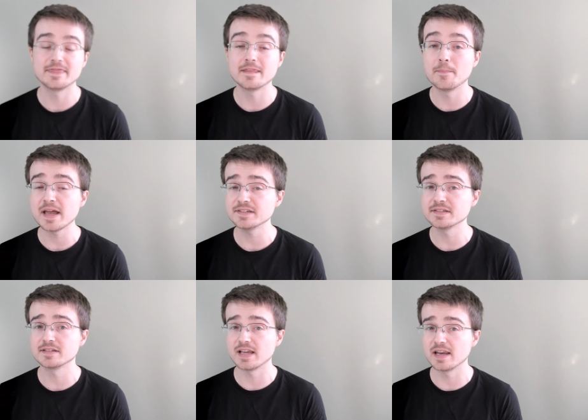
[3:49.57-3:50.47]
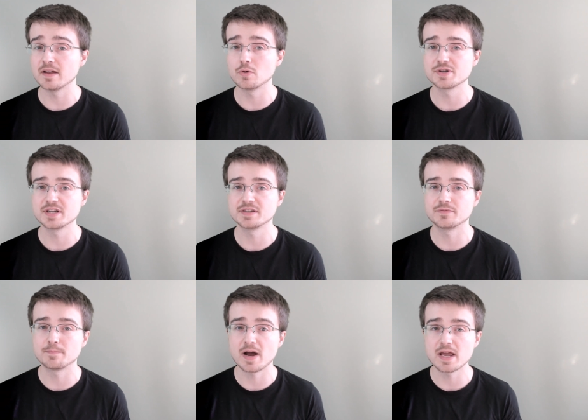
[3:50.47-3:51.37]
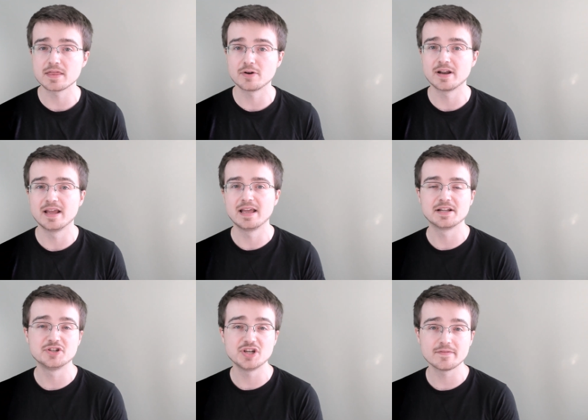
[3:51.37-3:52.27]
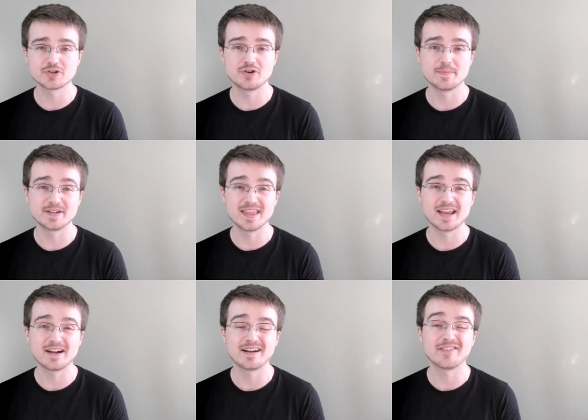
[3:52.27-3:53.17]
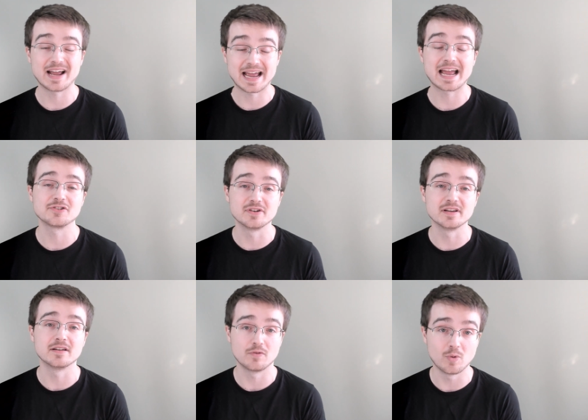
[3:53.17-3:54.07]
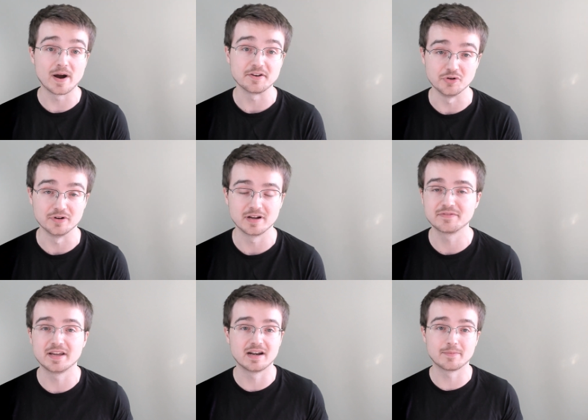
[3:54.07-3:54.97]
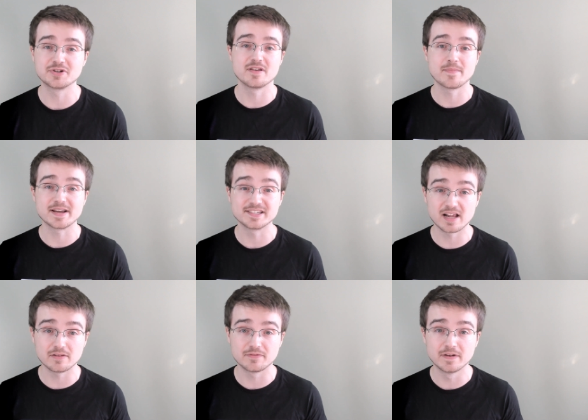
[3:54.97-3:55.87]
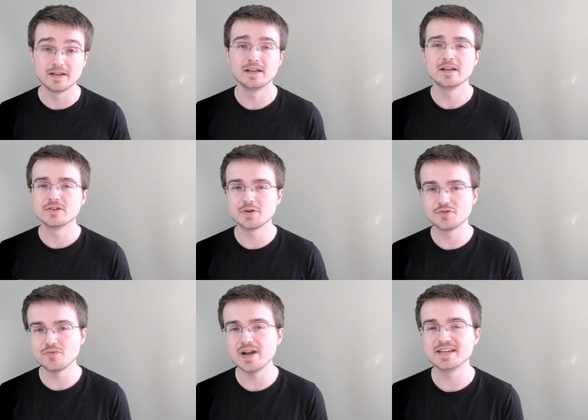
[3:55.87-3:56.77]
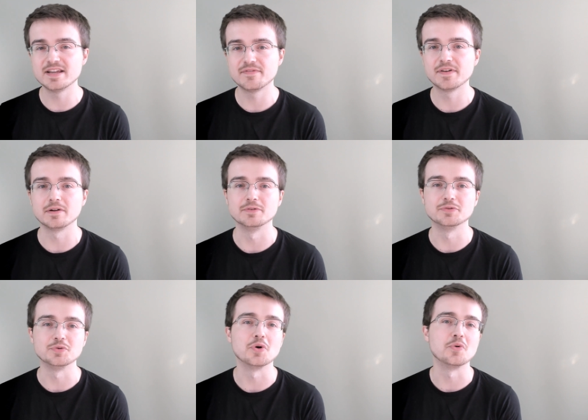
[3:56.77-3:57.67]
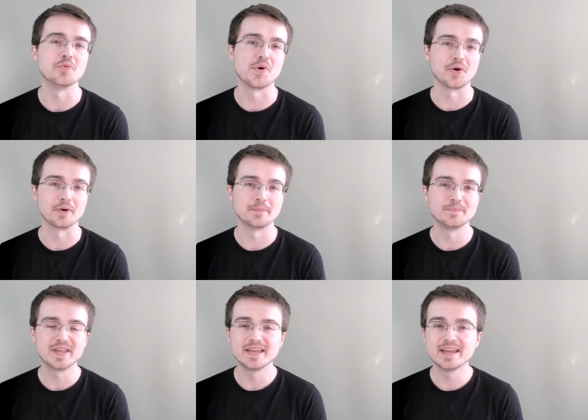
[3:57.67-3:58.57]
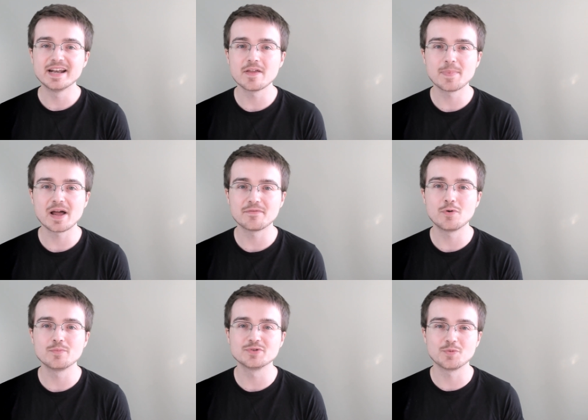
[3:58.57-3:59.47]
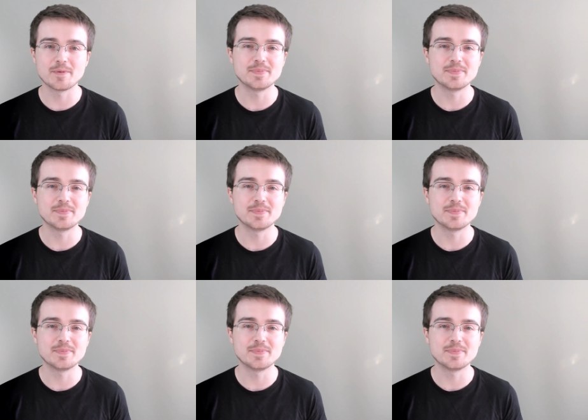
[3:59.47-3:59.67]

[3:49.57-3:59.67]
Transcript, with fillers: and the best selling courses for Python and JavaScript there are actually quite good. I've taken a bunch of them myself, so it's really difficult to go wrong. In other platforms where